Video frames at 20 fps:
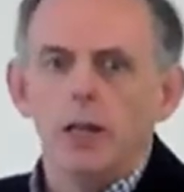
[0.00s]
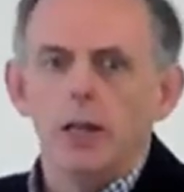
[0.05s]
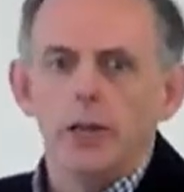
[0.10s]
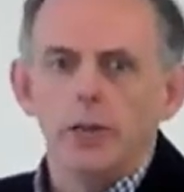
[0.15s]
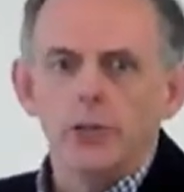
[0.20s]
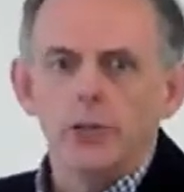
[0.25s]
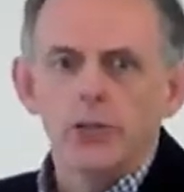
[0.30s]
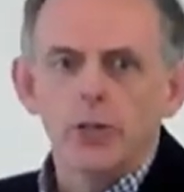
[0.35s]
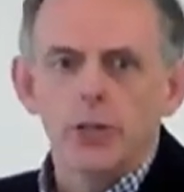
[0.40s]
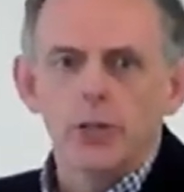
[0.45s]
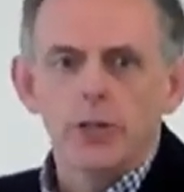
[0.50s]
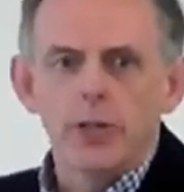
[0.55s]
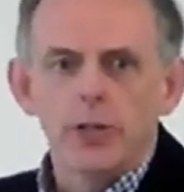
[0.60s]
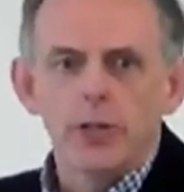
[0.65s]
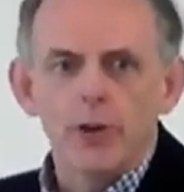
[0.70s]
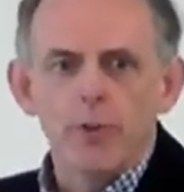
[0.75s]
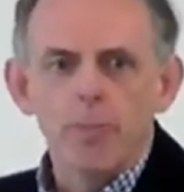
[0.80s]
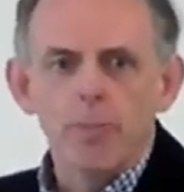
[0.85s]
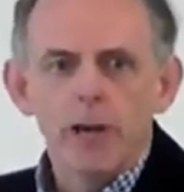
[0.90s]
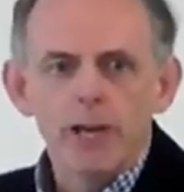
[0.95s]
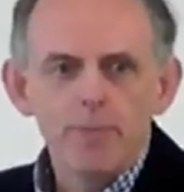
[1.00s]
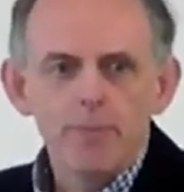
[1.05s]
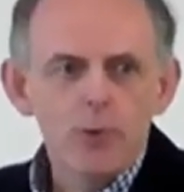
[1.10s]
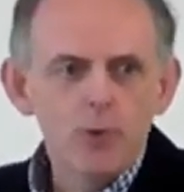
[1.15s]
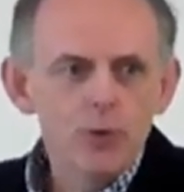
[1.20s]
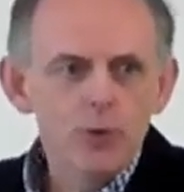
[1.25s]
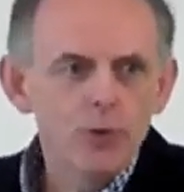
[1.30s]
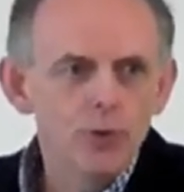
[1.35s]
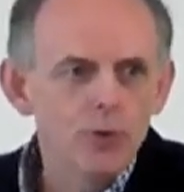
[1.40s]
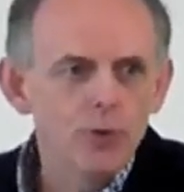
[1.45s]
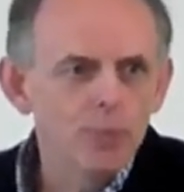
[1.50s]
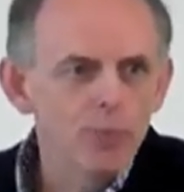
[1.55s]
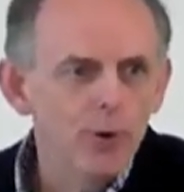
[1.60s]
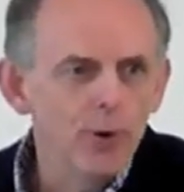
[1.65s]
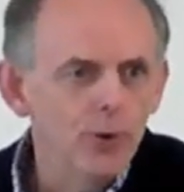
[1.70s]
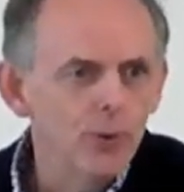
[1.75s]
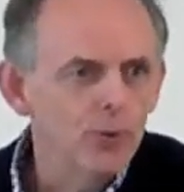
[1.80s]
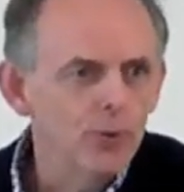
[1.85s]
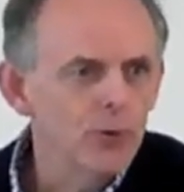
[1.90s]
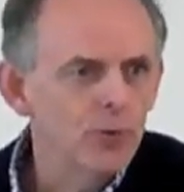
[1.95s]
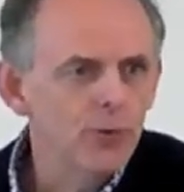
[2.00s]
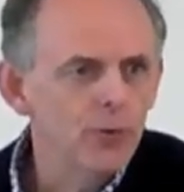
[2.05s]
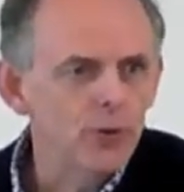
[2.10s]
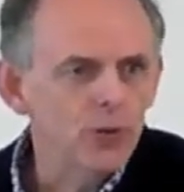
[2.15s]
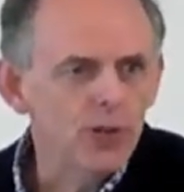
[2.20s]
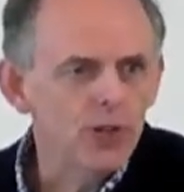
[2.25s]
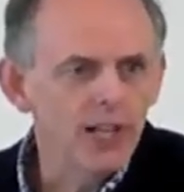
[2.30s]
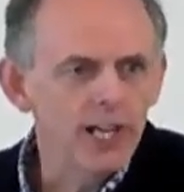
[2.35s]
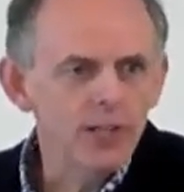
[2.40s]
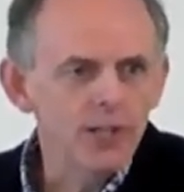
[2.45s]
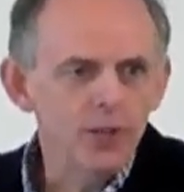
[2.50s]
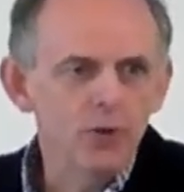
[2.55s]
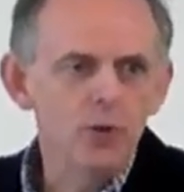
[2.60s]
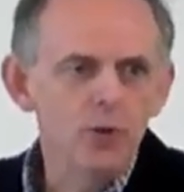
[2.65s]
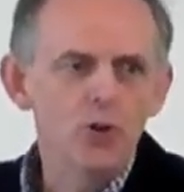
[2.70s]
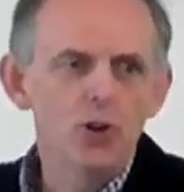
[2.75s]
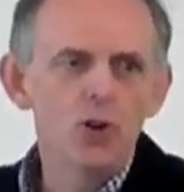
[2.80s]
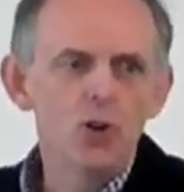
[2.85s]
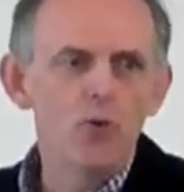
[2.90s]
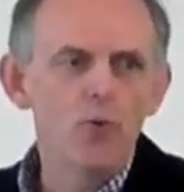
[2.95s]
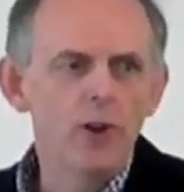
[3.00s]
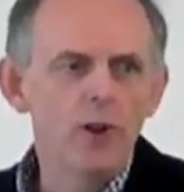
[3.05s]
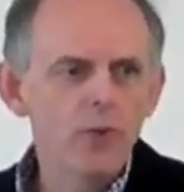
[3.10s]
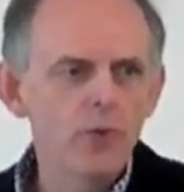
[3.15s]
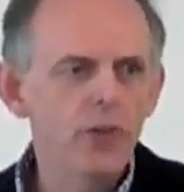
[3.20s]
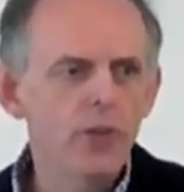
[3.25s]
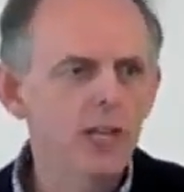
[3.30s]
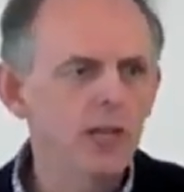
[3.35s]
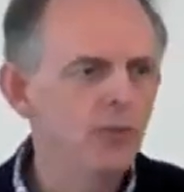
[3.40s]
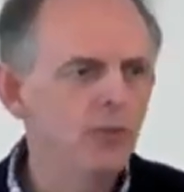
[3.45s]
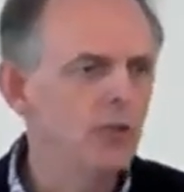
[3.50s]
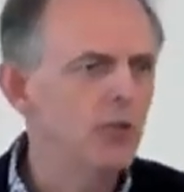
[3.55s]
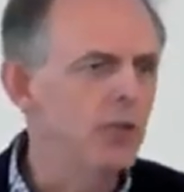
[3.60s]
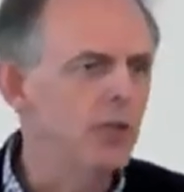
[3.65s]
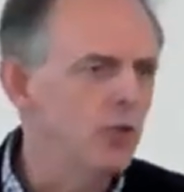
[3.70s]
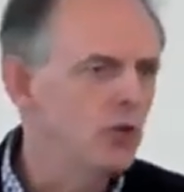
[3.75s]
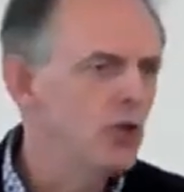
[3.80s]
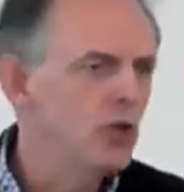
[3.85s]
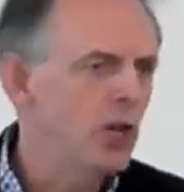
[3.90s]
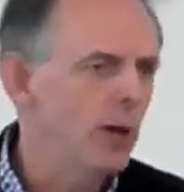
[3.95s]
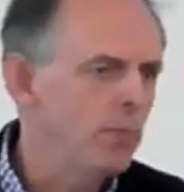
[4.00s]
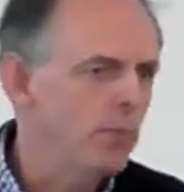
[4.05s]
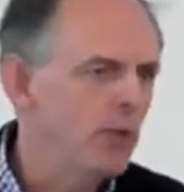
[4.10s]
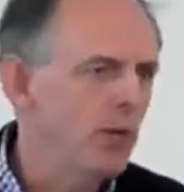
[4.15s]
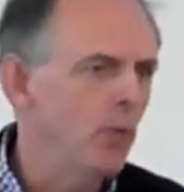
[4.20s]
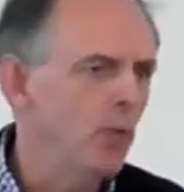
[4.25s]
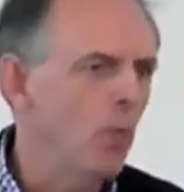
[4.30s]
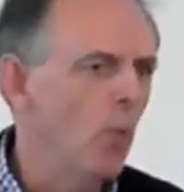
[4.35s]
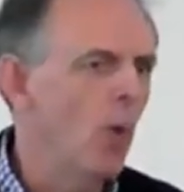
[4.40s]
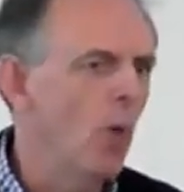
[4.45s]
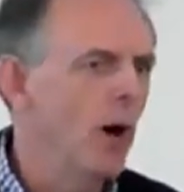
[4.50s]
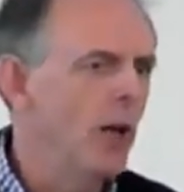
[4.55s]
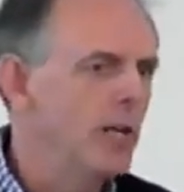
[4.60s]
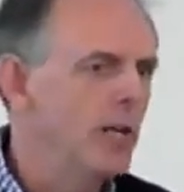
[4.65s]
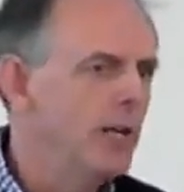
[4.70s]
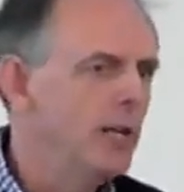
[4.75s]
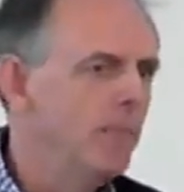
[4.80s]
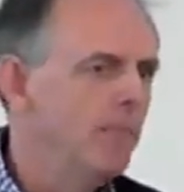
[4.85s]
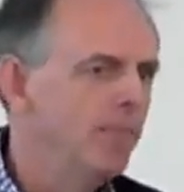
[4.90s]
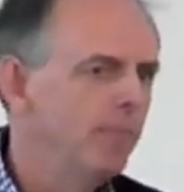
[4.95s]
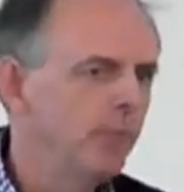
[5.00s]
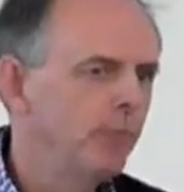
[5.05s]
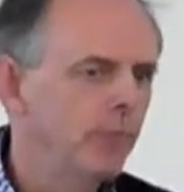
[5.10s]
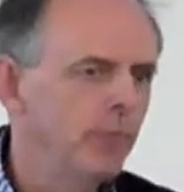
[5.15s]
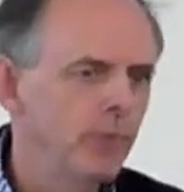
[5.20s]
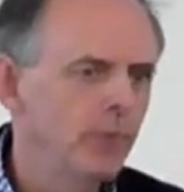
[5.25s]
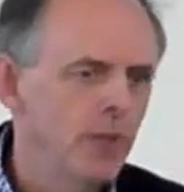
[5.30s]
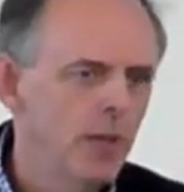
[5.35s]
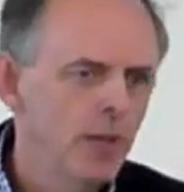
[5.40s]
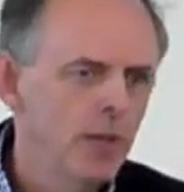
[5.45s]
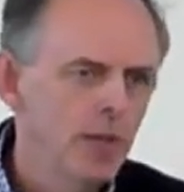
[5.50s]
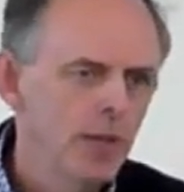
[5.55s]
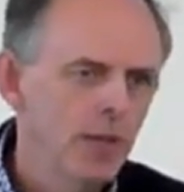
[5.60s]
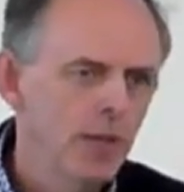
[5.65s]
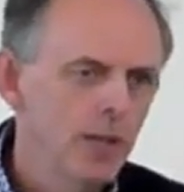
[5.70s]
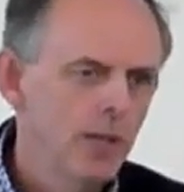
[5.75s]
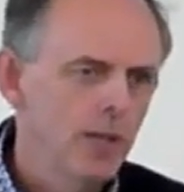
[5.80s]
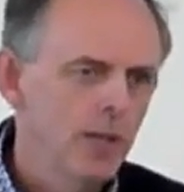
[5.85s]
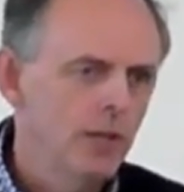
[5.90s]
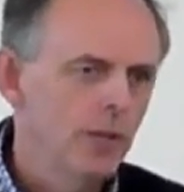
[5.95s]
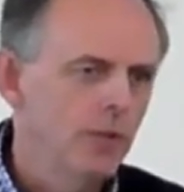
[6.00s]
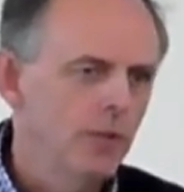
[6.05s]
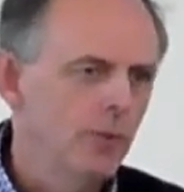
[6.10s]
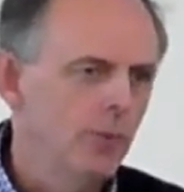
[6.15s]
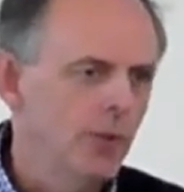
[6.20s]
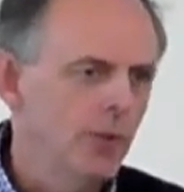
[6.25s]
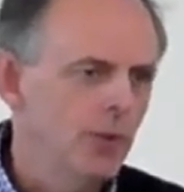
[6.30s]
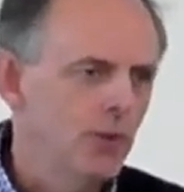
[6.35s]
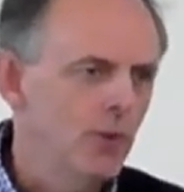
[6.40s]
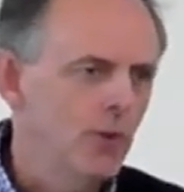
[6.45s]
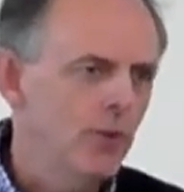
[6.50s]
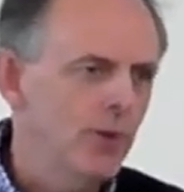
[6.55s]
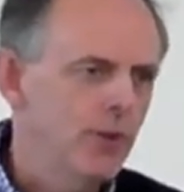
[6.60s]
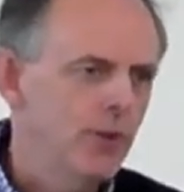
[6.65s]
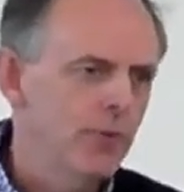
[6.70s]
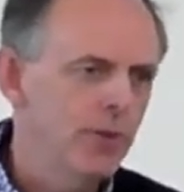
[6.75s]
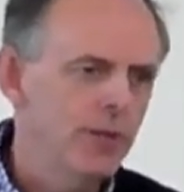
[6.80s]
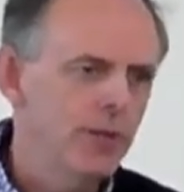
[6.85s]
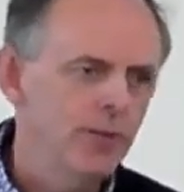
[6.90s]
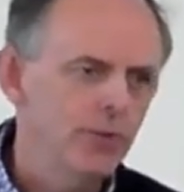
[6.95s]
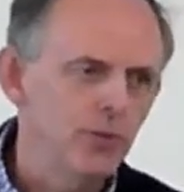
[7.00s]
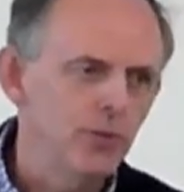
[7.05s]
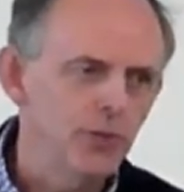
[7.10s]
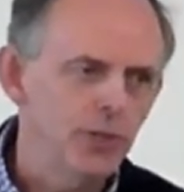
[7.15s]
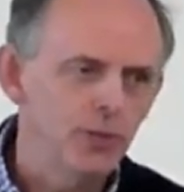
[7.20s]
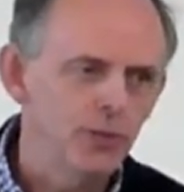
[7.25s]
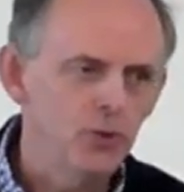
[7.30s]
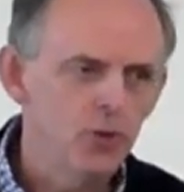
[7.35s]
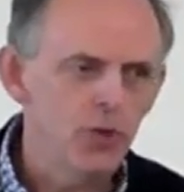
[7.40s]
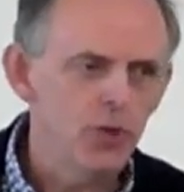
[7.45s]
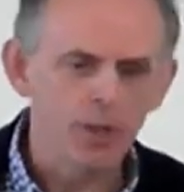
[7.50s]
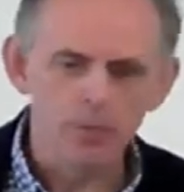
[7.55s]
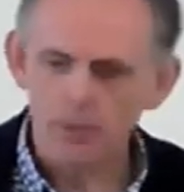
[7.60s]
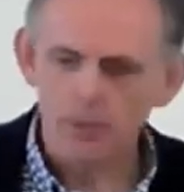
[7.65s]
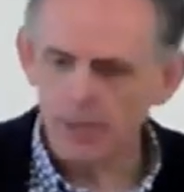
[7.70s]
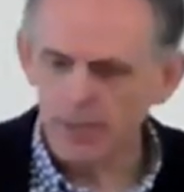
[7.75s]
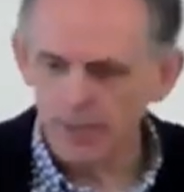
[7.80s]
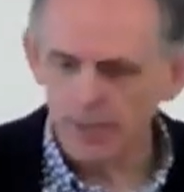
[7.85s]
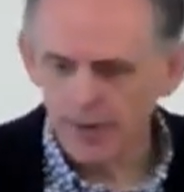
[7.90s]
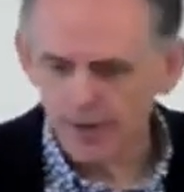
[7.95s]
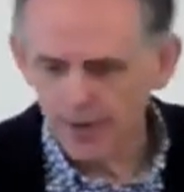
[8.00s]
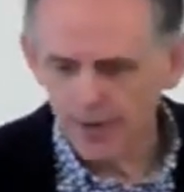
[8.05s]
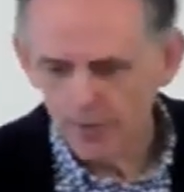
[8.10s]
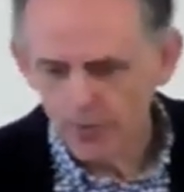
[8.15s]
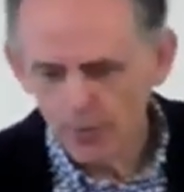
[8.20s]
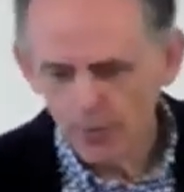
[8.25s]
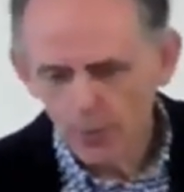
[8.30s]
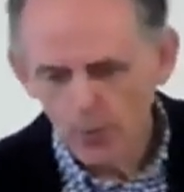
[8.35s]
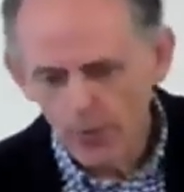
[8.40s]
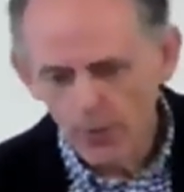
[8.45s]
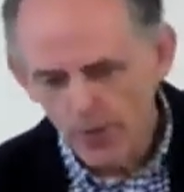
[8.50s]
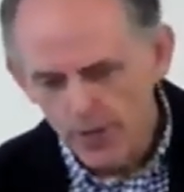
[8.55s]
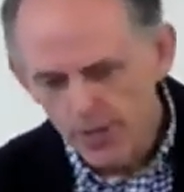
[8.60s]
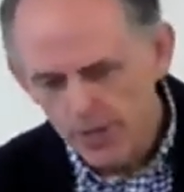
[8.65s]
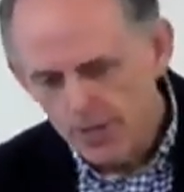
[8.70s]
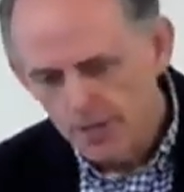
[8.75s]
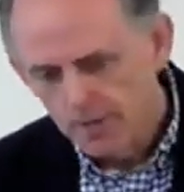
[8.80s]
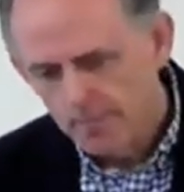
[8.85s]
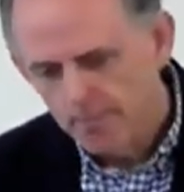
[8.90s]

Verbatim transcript: Let us turn in our Bibles to Paul's first letter to the Corinthians in chapter 1. 1 Corinthians in chapter 1.